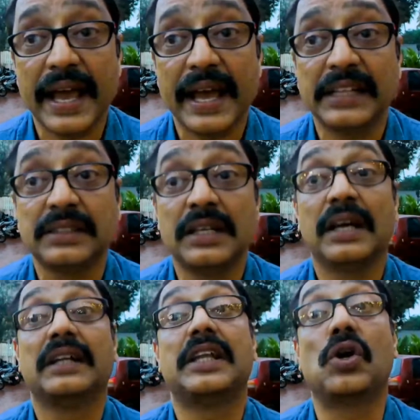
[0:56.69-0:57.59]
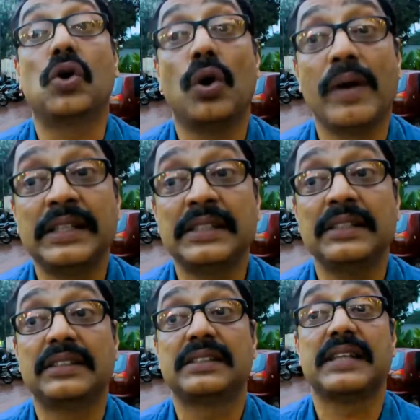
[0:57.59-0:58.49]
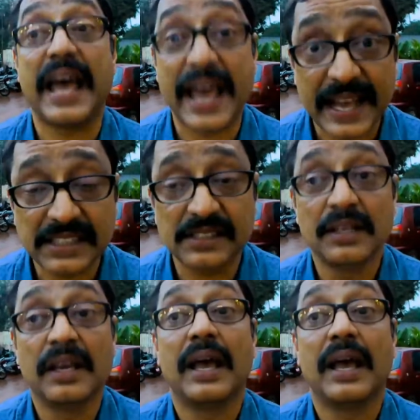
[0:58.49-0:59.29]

has, the Goans has,